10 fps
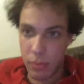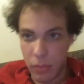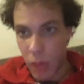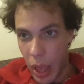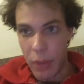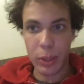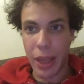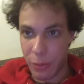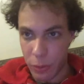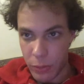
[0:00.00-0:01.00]
I will have
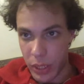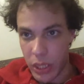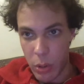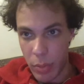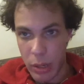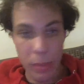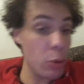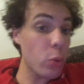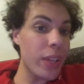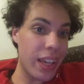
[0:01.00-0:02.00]
a new video up in about a
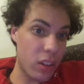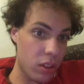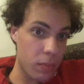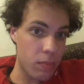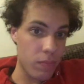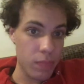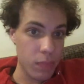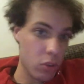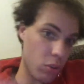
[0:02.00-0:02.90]
week. So you